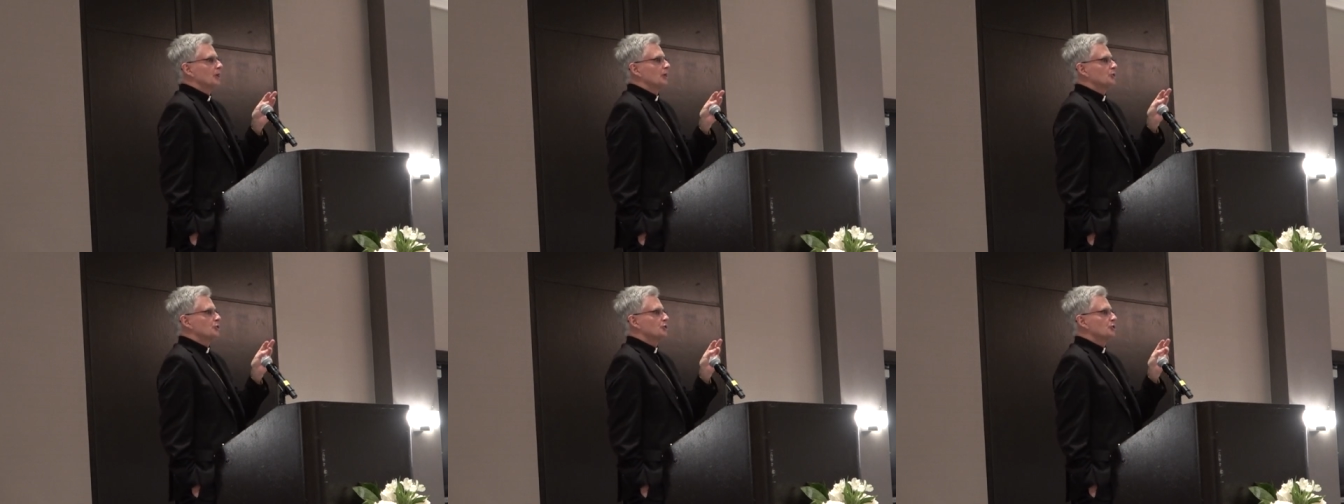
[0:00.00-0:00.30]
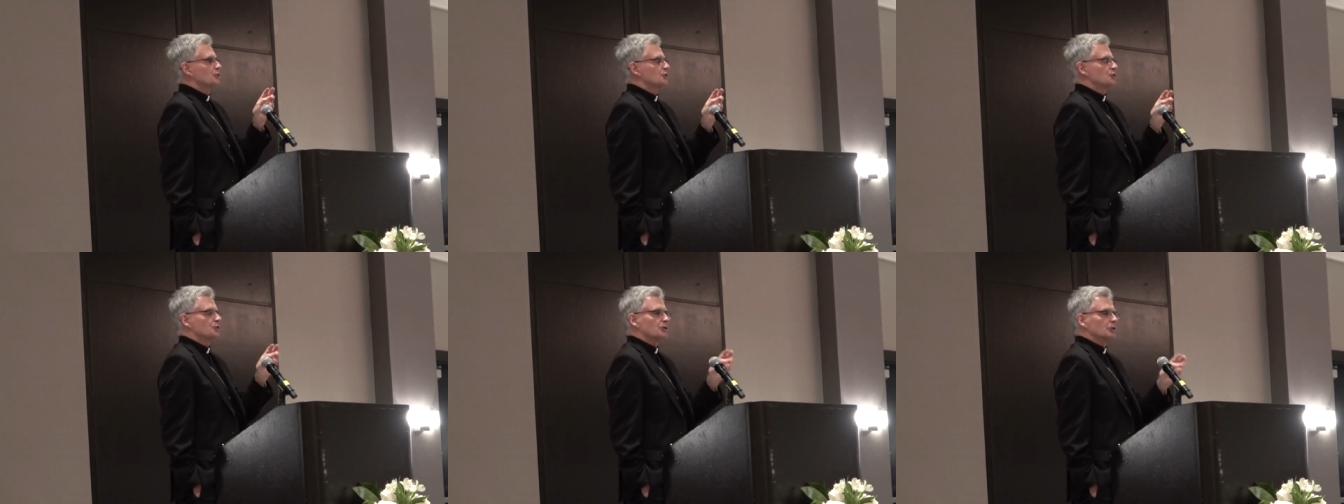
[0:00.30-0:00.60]

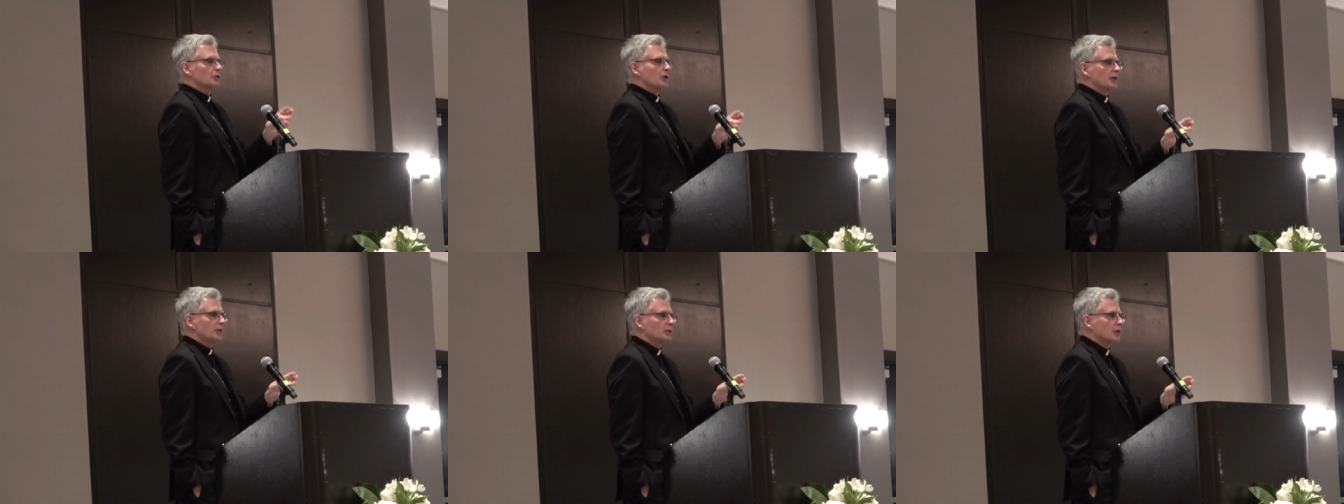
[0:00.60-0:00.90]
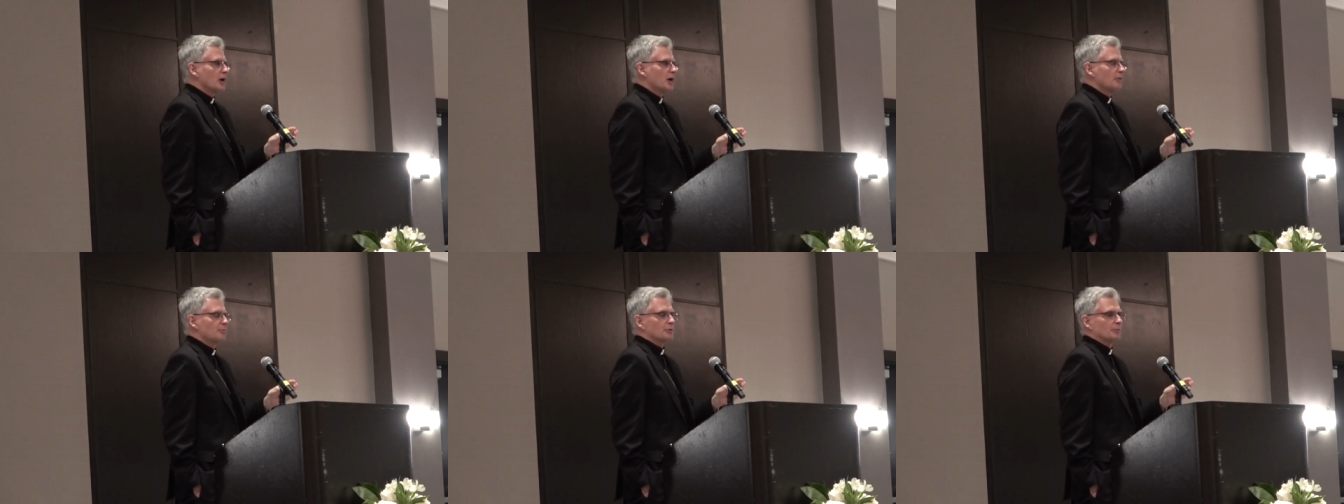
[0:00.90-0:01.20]
Jesus did not
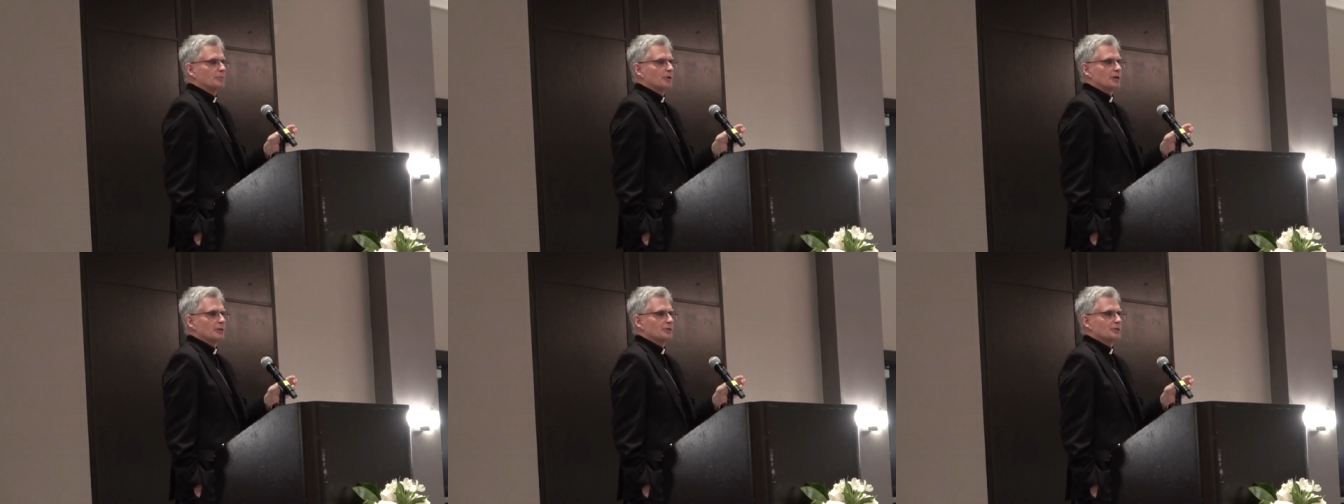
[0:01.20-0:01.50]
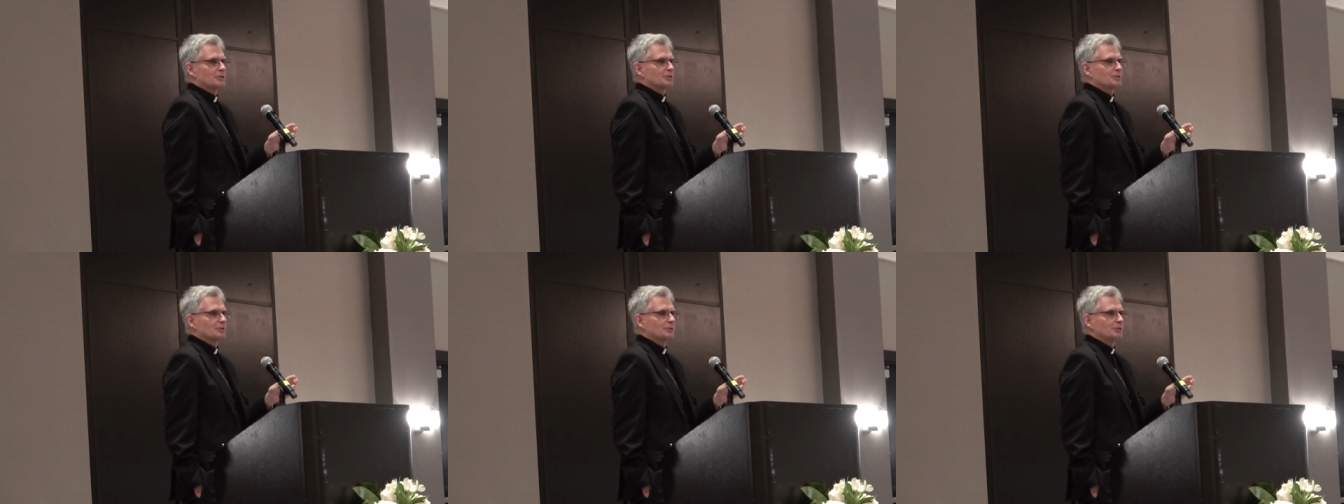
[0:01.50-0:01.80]

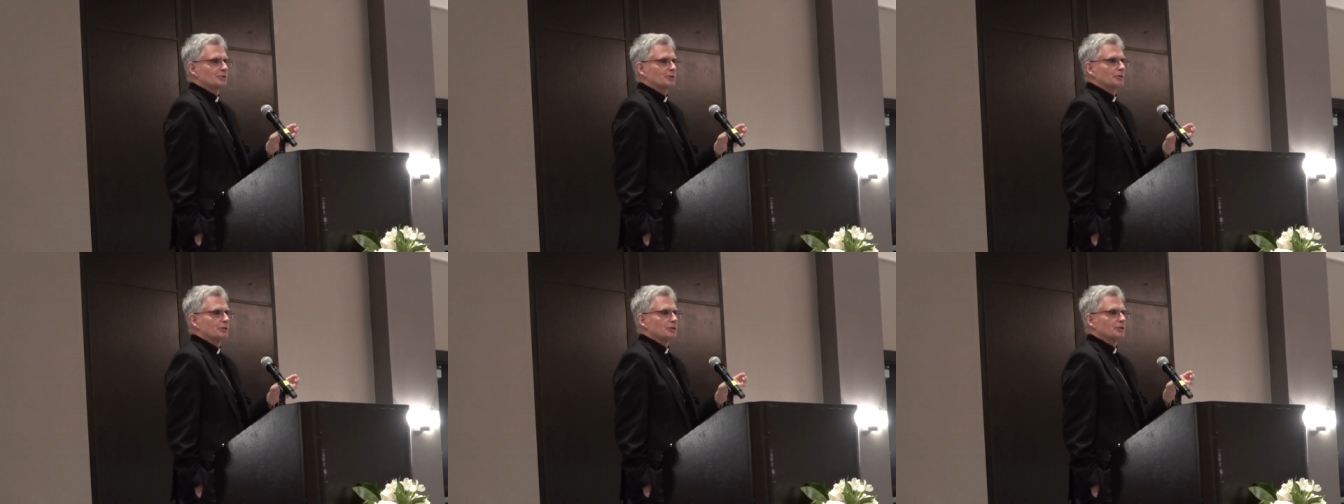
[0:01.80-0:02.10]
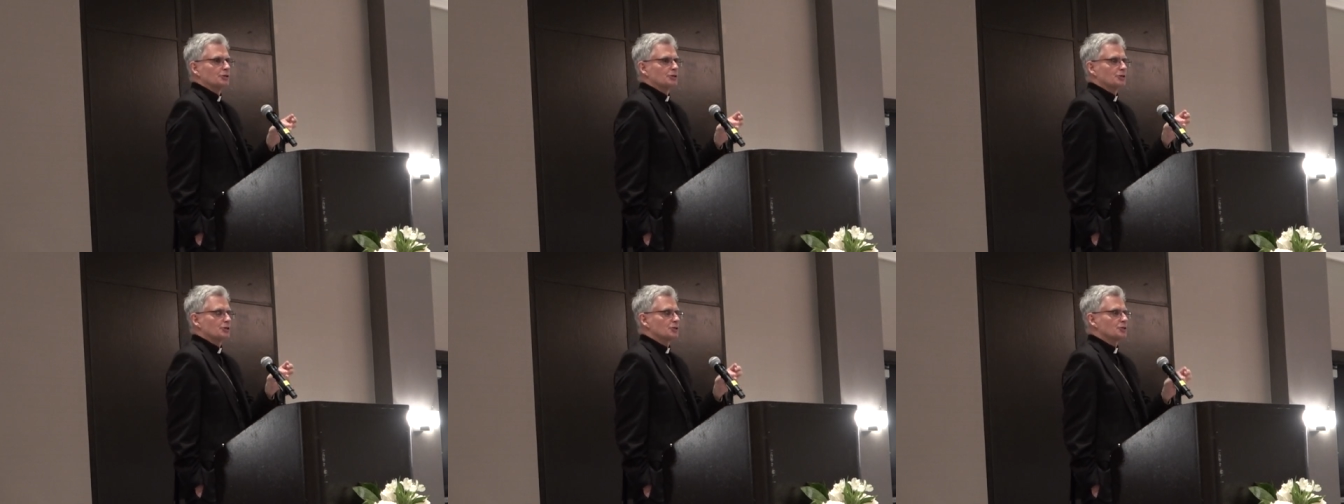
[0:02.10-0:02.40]
compromise.
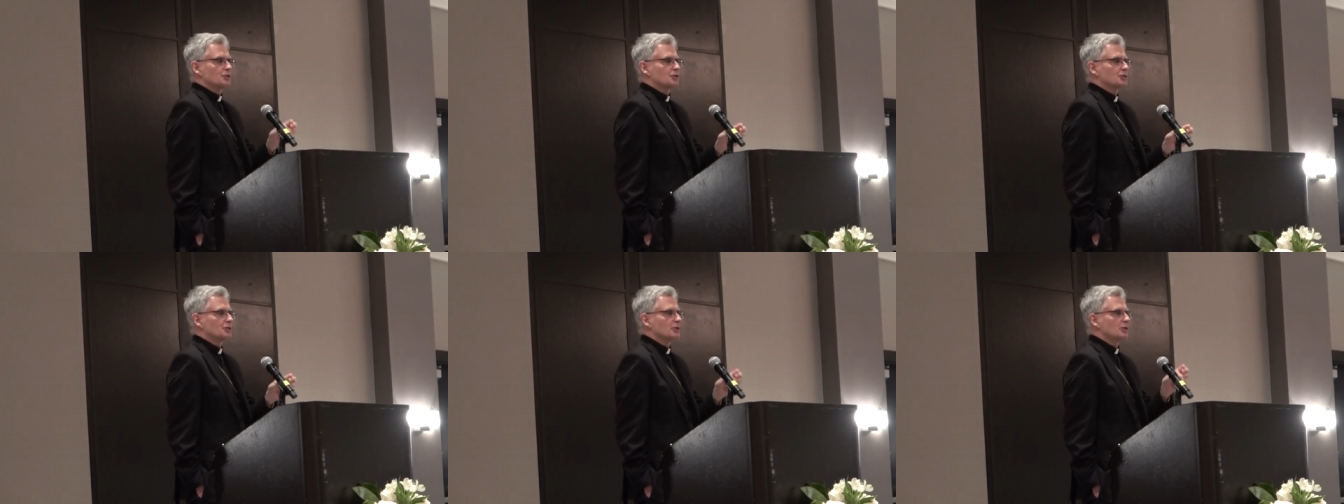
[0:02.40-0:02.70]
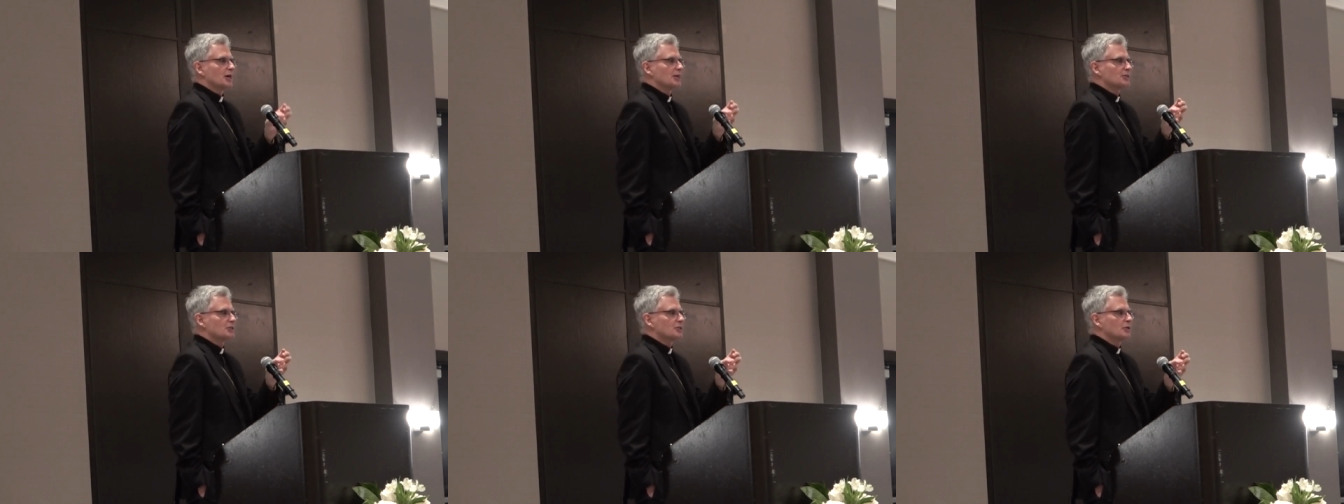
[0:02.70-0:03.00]
Jesus
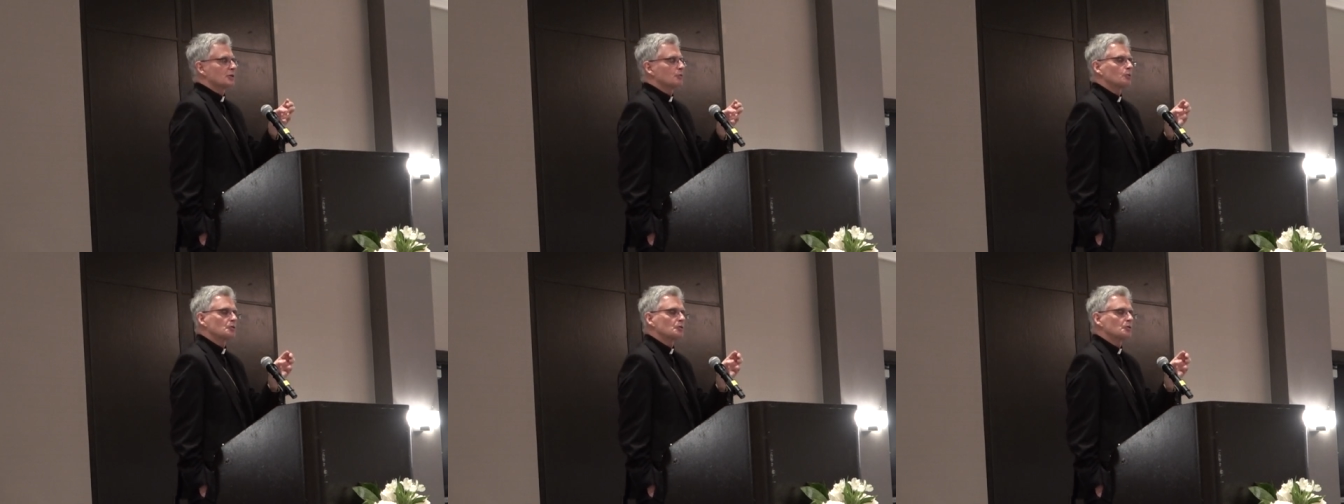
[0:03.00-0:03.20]
did not say,